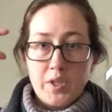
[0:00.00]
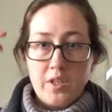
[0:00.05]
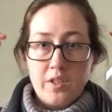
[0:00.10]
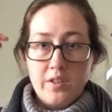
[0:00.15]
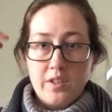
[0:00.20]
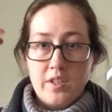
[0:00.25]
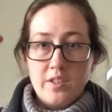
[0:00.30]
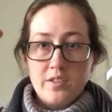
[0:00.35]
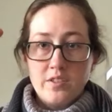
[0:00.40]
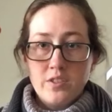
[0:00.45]
and
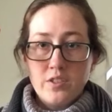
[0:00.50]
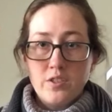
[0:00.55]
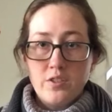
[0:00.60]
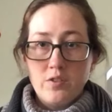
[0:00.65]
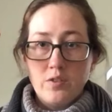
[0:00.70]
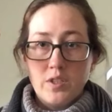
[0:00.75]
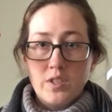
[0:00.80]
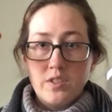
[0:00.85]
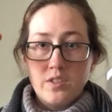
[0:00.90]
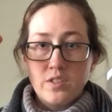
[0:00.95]
then
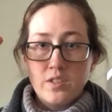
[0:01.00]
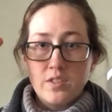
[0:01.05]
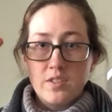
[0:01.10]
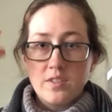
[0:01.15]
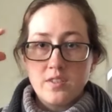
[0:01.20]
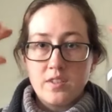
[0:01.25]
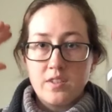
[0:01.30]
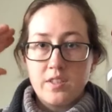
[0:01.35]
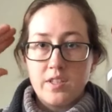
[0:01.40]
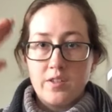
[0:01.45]
2
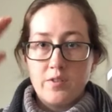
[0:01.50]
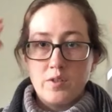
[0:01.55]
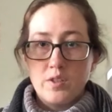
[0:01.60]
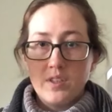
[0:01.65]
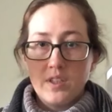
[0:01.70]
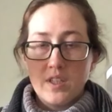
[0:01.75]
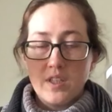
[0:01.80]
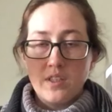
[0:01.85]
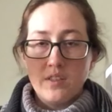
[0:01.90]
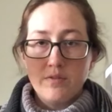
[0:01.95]
inches that would
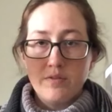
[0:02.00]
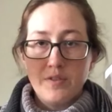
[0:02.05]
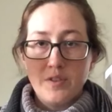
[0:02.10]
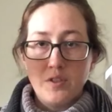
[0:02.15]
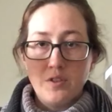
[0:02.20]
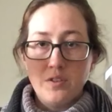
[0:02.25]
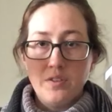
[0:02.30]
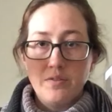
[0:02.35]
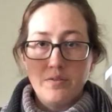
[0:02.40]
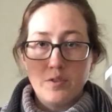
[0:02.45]
kind of
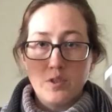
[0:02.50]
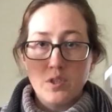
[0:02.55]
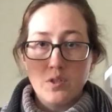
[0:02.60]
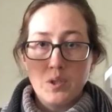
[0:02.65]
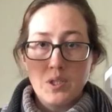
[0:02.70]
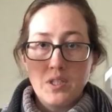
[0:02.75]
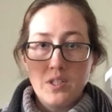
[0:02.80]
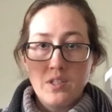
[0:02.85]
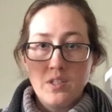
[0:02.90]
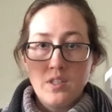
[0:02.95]
fold
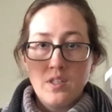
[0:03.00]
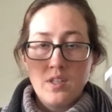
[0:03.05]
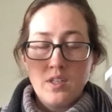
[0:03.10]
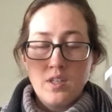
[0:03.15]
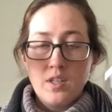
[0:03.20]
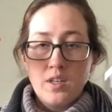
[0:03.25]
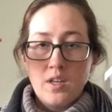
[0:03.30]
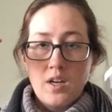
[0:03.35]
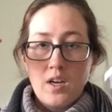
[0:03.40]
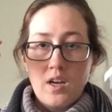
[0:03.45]
forward.
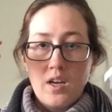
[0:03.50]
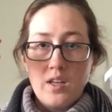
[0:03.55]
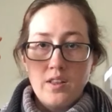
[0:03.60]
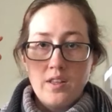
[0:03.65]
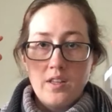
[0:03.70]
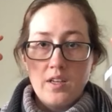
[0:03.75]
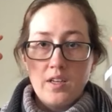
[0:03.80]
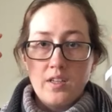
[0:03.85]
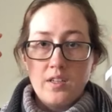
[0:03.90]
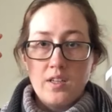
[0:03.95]
And
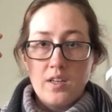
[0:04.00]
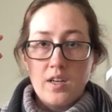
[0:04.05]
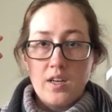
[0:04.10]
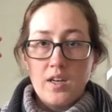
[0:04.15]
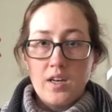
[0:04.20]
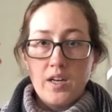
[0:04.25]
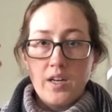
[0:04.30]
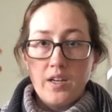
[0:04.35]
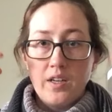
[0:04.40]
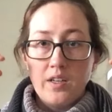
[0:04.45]
then
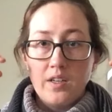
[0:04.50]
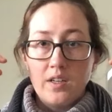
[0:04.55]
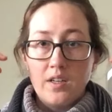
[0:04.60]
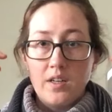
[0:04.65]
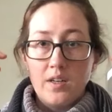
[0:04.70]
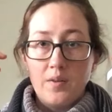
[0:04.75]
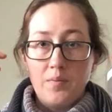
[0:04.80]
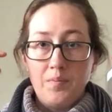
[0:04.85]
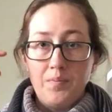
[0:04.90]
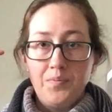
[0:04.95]
I
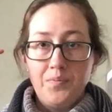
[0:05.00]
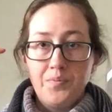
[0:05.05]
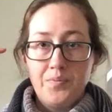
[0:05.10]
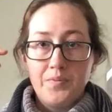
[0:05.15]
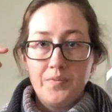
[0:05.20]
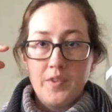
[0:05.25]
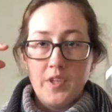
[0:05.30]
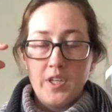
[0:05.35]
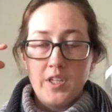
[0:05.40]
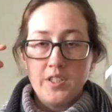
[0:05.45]

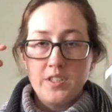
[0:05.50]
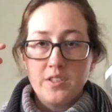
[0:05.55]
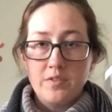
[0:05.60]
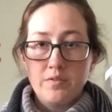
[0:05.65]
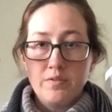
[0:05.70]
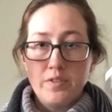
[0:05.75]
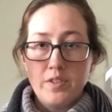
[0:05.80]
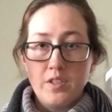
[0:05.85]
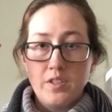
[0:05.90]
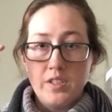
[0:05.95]
like to
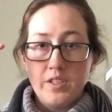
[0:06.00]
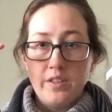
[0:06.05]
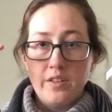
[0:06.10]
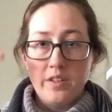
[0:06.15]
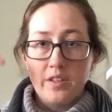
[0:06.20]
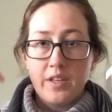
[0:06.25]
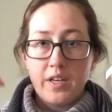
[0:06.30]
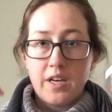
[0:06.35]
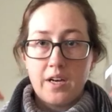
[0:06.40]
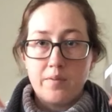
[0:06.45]
fill in
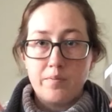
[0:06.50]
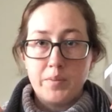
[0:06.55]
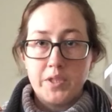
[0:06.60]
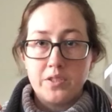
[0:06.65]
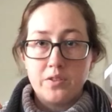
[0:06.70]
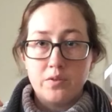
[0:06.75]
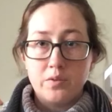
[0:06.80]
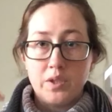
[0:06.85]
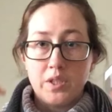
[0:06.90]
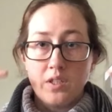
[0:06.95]
the gap
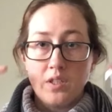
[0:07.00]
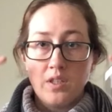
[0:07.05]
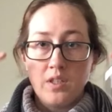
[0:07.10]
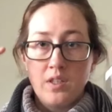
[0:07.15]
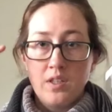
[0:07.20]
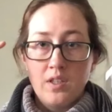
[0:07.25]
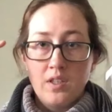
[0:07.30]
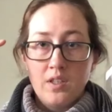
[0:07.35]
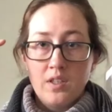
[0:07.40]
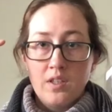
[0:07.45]
between
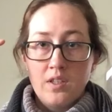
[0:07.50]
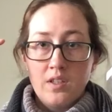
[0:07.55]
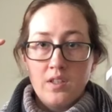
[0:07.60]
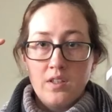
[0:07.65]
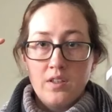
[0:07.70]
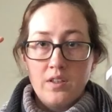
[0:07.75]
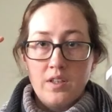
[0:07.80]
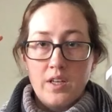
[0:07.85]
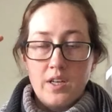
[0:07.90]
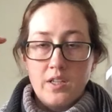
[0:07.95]

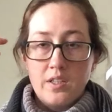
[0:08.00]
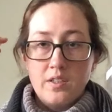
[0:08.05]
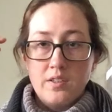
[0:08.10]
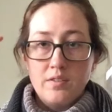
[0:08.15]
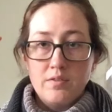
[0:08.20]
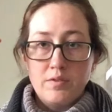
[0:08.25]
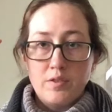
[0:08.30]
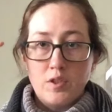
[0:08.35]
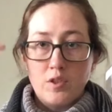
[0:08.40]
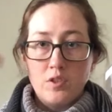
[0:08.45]
that
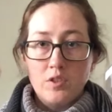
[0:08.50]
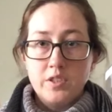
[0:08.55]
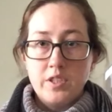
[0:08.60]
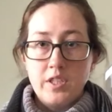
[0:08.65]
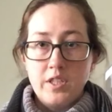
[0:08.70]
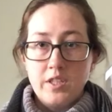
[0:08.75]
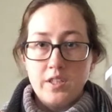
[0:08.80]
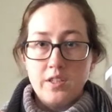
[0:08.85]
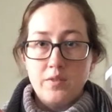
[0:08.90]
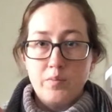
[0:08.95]
fold
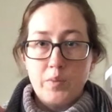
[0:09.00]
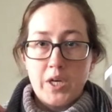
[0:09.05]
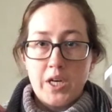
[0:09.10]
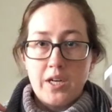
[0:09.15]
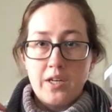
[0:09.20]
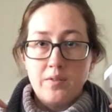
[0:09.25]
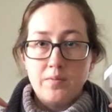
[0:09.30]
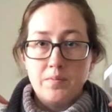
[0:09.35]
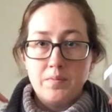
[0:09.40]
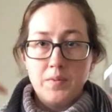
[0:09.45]
and the
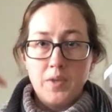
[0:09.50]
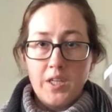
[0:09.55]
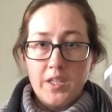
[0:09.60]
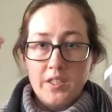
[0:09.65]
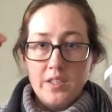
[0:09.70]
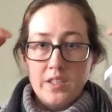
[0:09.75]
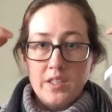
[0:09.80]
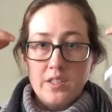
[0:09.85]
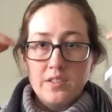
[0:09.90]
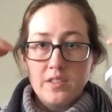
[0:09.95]
bottom. I
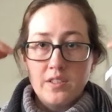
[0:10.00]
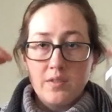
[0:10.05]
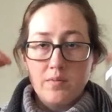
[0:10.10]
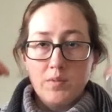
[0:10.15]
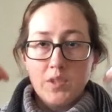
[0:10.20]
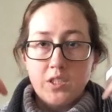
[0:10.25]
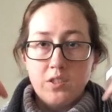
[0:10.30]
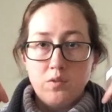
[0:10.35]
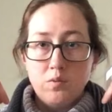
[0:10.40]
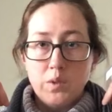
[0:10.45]
knit some
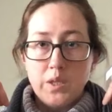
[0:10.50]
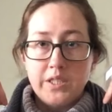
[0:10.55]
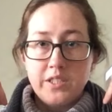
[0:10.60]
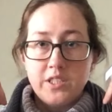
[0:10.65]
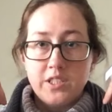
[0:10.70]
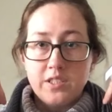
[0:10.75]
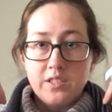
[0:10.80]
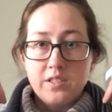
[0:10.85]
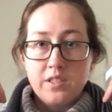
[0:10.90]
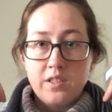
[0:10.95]
little
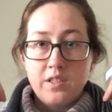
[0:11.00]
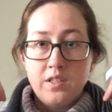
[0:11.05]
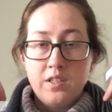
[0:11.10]
wedges.